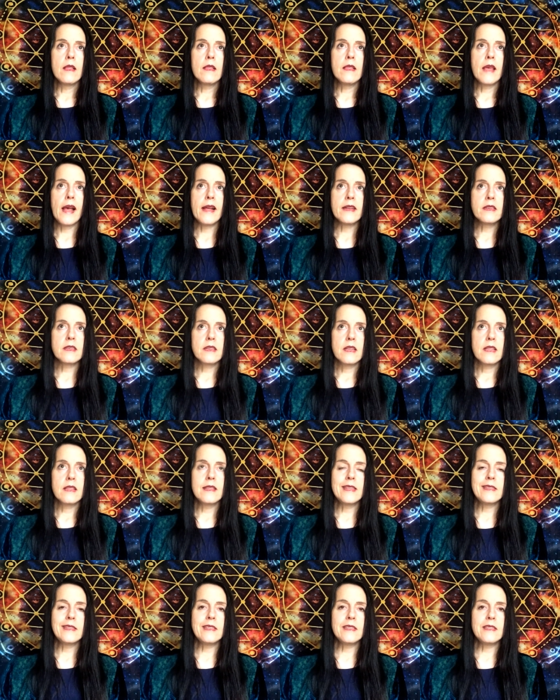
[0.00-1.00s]
that
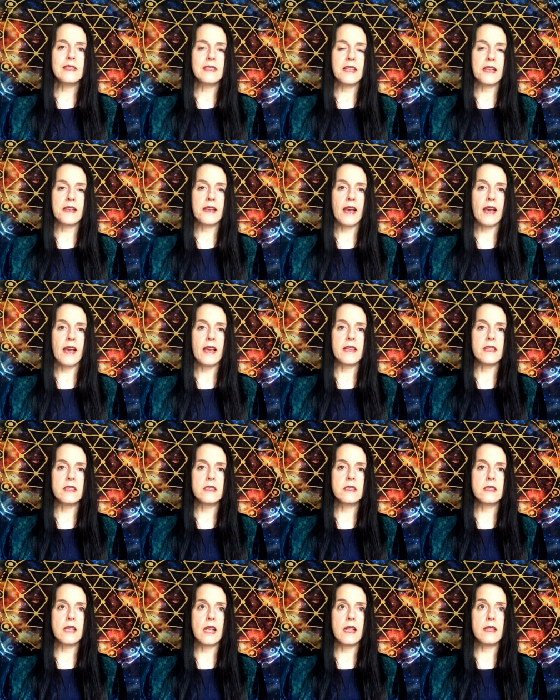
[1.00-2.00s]
this is the
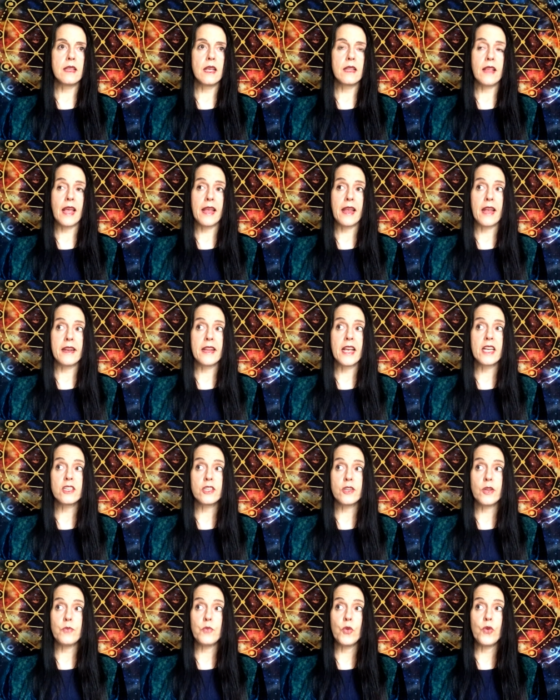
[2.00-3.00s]
case and that they can
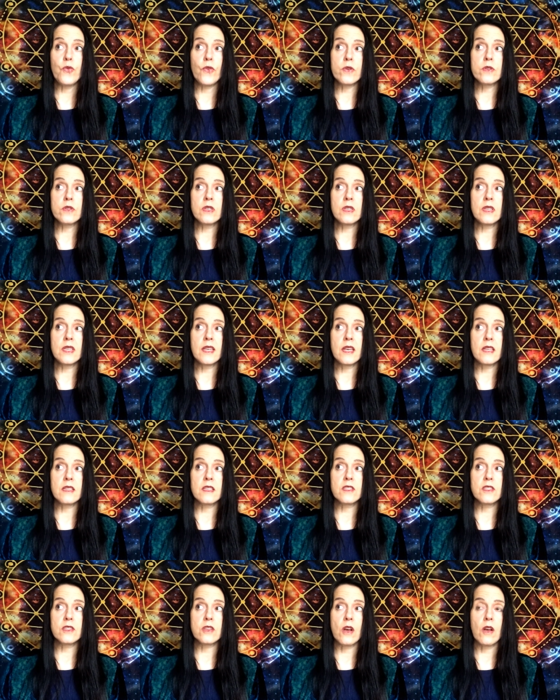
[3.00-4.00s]
actually move on to the
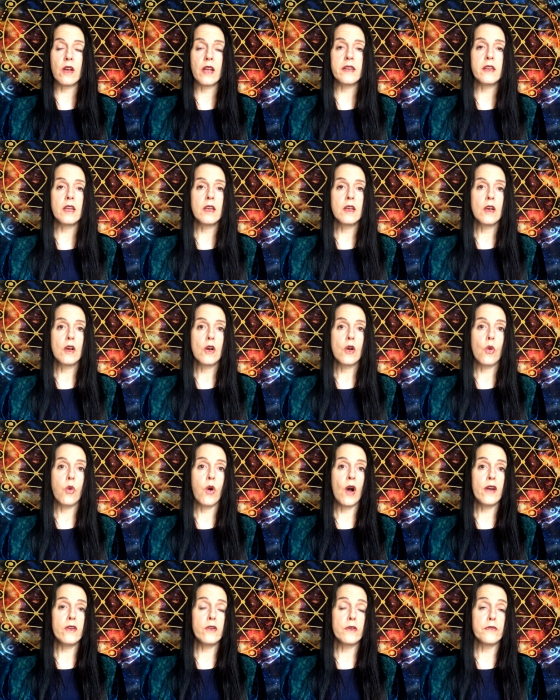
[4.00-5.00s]
other side,
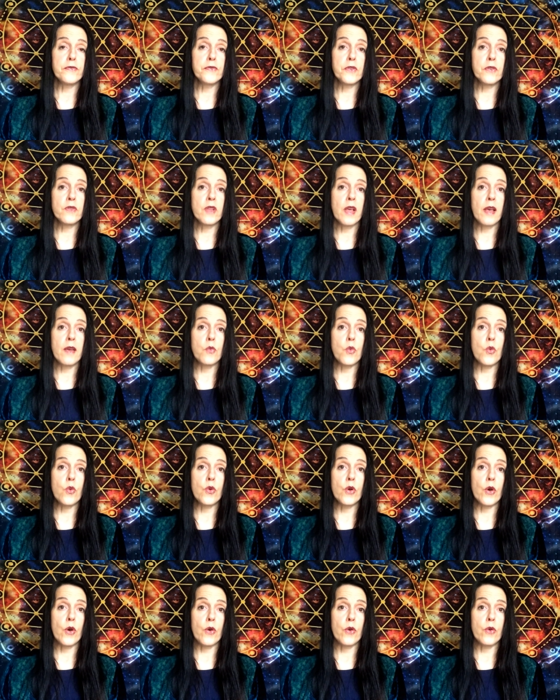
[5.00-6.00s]
quite often they will
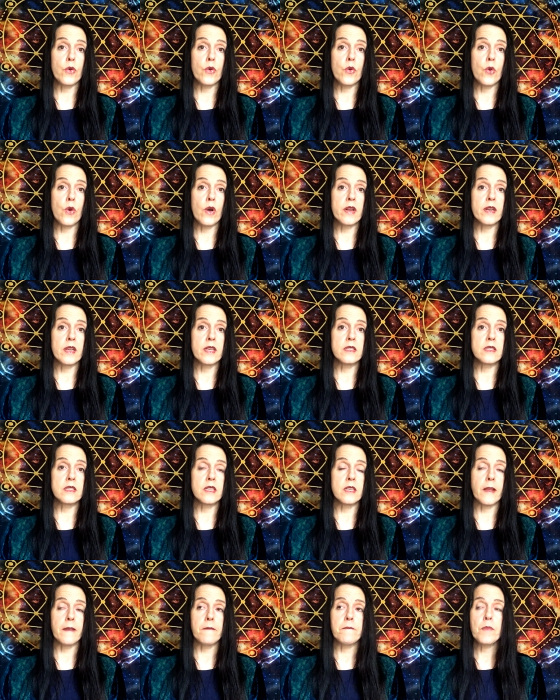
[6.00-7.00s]
go quite
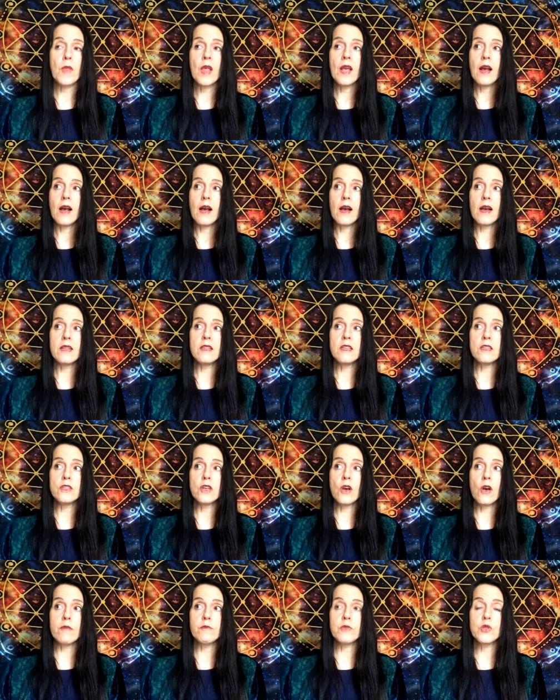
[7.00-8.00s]
easily. Other
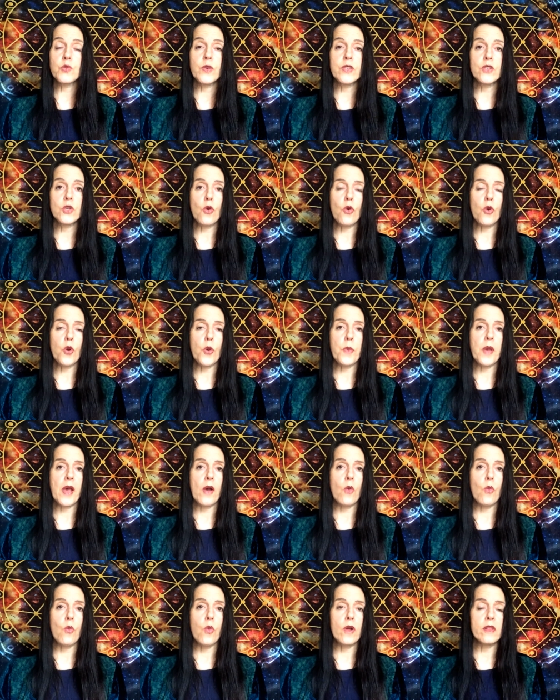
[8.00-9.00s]
times we talk
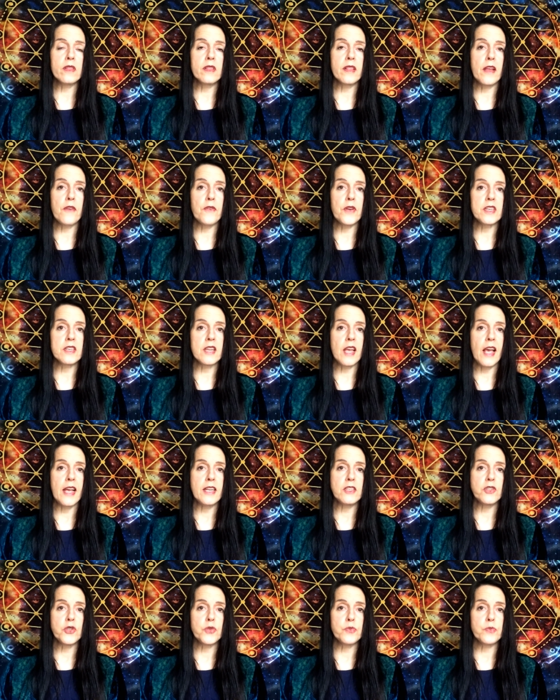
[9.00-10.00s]
about what their
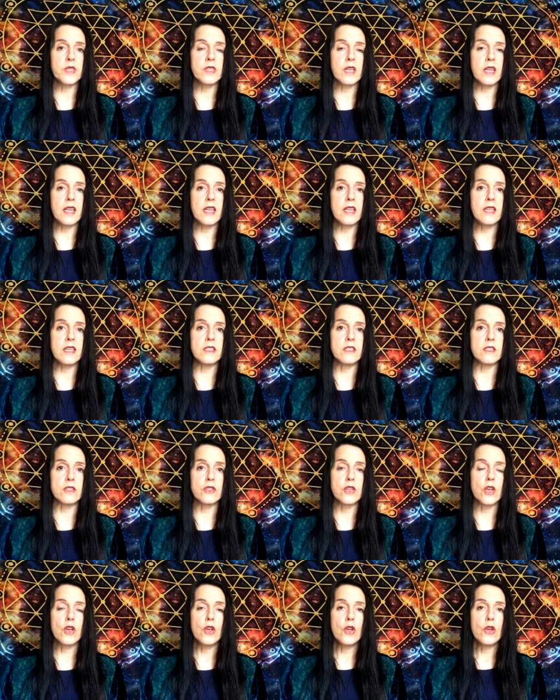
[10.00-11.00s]
attachment
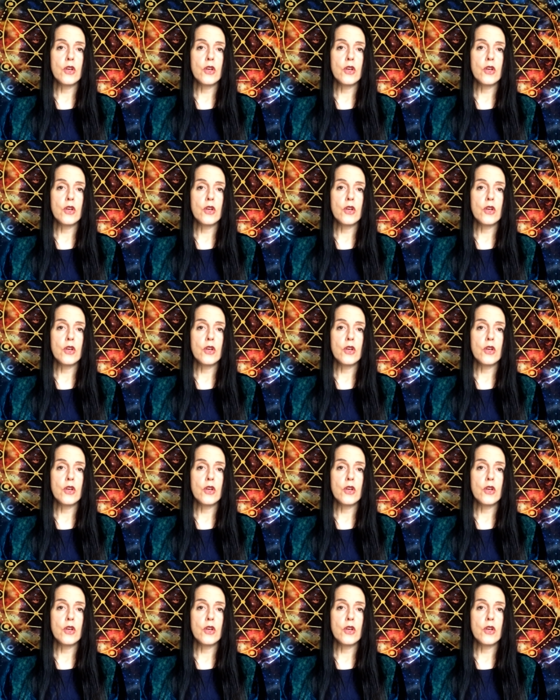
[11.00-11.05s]
is